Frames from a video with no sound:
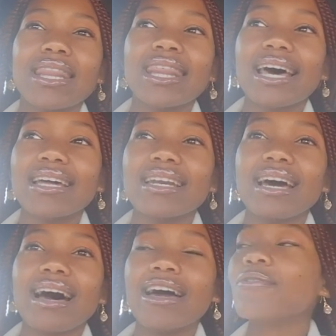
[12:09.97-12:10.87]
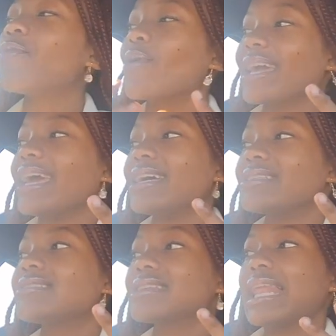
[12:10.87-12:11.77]
that I forget,
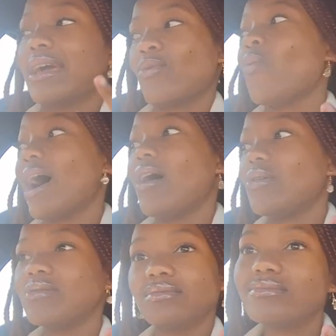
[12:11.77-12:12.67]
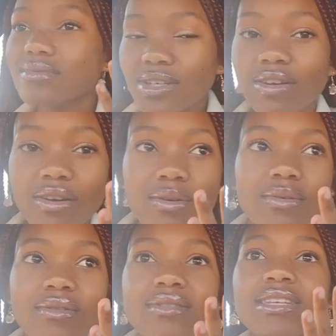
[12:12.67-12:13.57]
like, wow, you know,
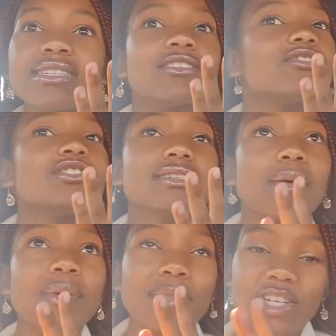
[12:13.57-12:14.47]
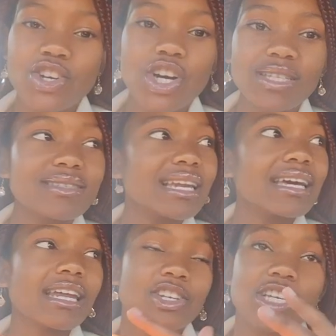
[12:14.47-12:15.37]
this didn't just happen by chance. Like,
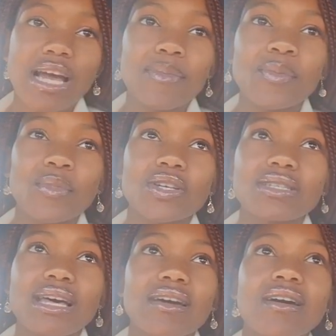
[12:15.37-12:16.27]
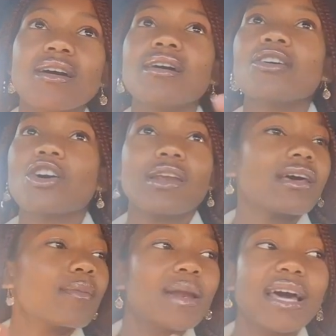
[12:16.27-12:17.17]
it actually happened because, like, God
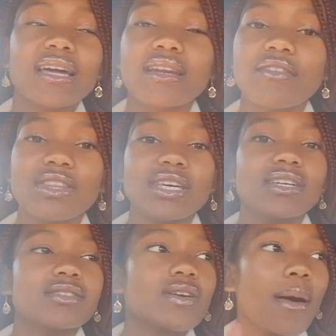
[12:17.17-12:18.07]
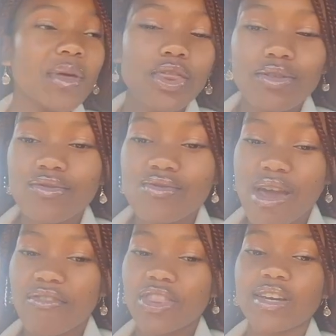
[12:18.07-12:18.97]
had a plan. Everything is coming through,
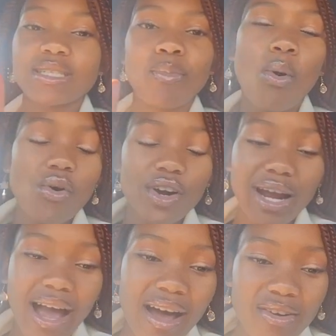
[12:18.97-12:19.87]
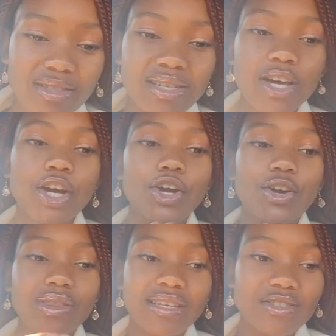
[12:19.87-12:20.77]
everything is pouring out,
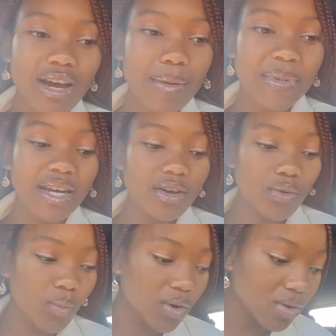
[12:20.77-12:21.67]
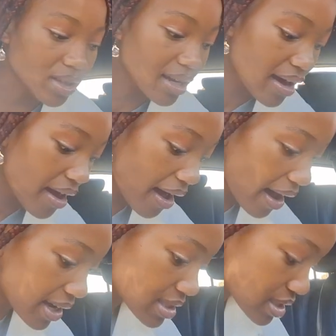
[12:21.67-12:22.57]
good things are happening in the world,
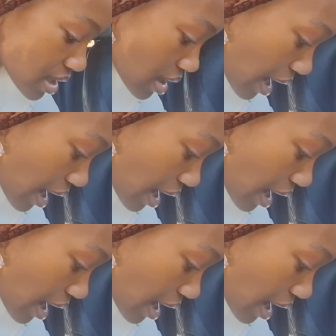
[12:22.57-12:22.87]
and